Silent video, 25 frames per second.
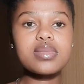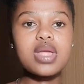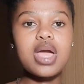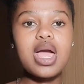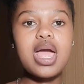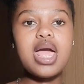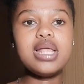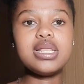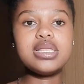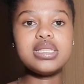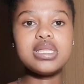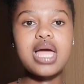
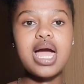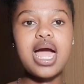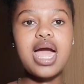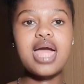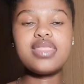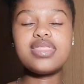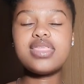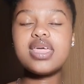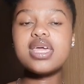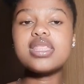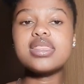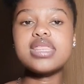And I
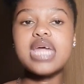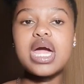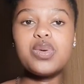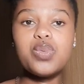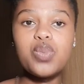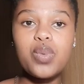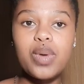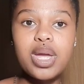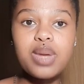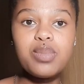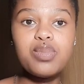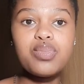think that
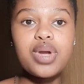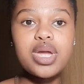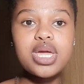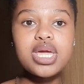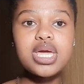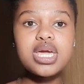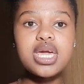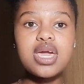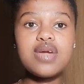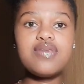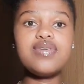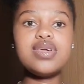way,
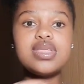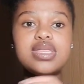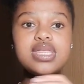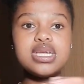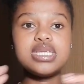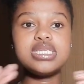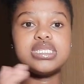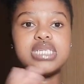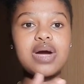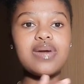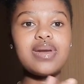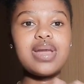breaking
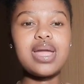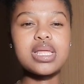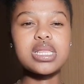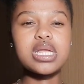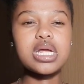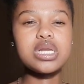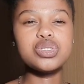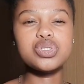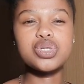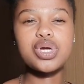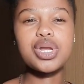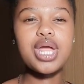everything down like that
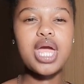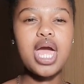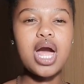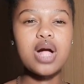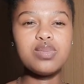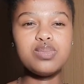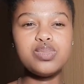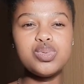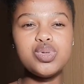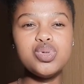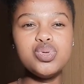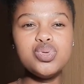is going to
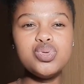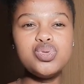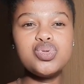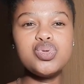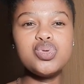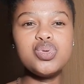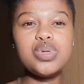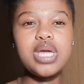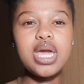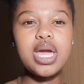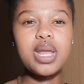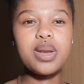help you to
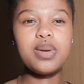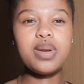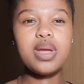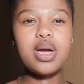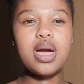get